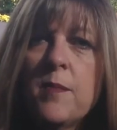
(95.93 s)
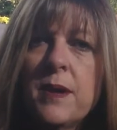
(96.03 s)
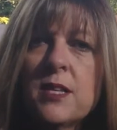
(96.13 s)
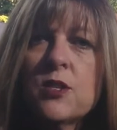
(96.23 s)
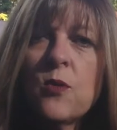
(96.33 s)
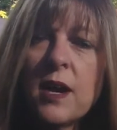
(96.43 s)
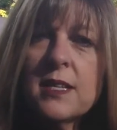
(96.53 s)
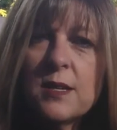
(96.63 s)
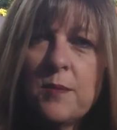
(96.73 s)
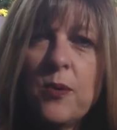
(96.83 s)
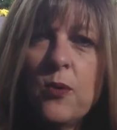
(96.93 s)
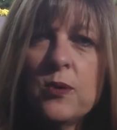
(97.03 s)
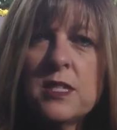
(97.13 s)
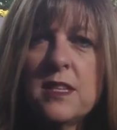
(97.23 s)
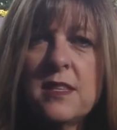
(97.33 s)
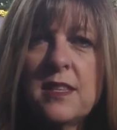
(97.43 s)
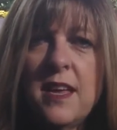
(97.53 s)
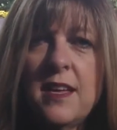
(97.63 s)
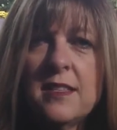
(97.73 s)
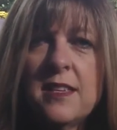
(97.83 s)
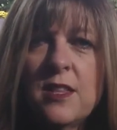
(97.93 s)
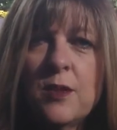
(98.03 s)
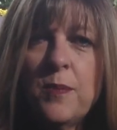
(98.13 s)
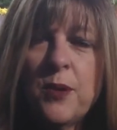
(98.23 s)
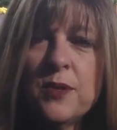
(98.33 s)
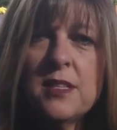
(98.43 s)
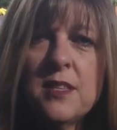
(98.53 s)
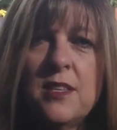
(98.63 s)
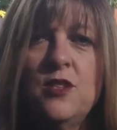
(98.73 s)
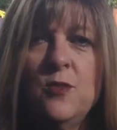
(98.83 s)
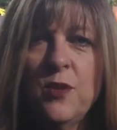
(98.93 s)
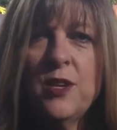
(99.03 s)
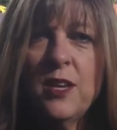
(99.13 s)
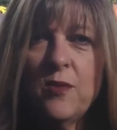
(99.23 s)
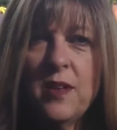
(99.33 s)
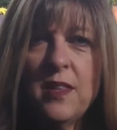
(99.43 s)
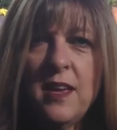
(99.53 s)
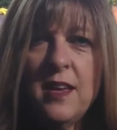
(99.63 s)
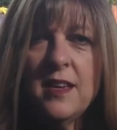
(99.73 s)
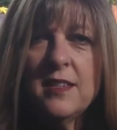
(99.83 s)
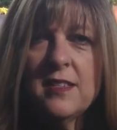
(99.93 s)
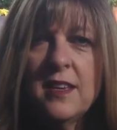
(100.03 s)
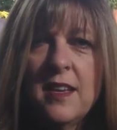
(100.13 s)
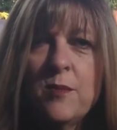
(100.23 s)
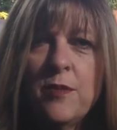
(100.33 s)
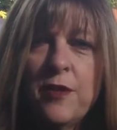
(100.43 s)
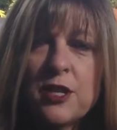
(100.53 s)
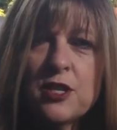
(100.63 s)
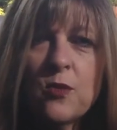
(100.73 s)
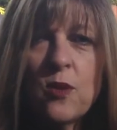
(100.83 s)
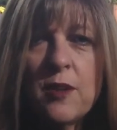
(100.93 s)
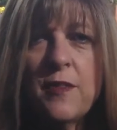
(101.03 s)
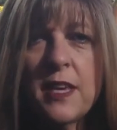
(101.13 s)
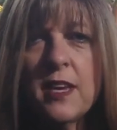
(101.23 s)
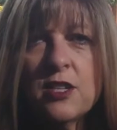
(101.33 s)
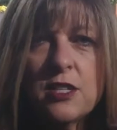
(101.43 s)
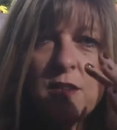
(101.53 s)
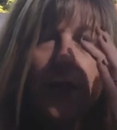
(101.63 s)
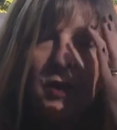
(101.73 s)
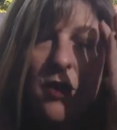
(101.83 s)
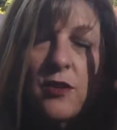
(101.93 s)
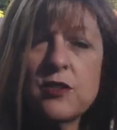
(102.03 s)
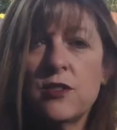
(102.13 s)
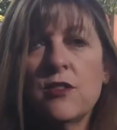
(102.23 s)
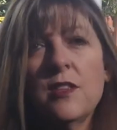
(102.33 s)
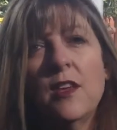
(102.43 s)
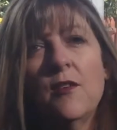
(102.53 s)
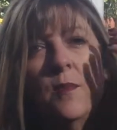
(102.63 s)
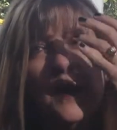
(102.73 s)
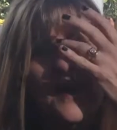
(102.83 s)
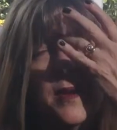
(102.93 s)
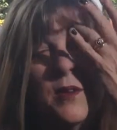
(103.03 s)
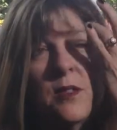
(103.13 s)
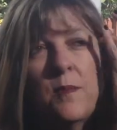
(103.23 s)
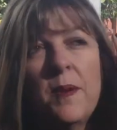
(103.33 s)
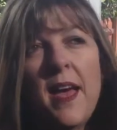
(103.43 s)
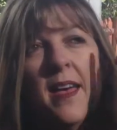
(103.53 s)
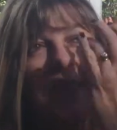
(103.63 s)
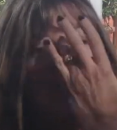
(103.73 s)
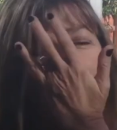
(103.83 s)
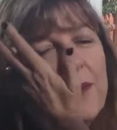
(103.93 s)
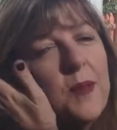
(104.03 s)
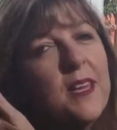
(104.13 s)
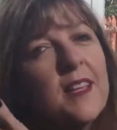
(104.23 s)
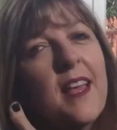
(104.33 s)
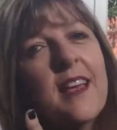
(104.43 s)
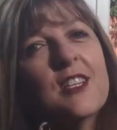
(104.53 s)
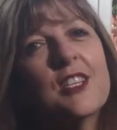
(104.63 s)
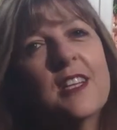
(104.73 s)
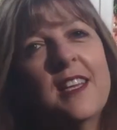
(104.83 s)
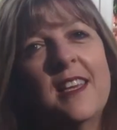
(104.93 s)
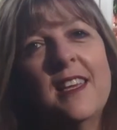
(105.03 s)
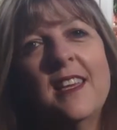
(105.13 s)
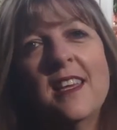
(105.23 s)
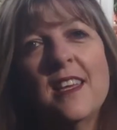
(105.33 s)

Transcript: But it's quite important that the person that you're working with has professional qualifications if you're going to do therapy, because bad therapy can actually